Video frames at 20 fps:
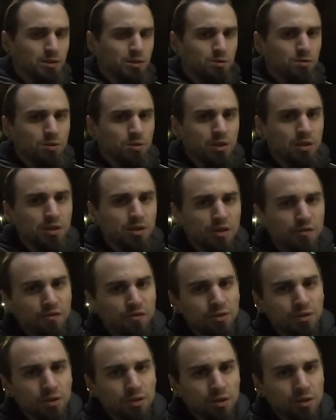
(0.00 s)
You get
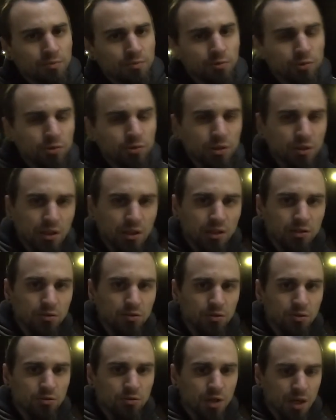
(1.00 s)
definitely more than
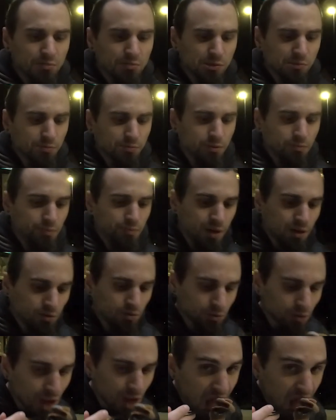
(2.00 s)
100 grams per pound.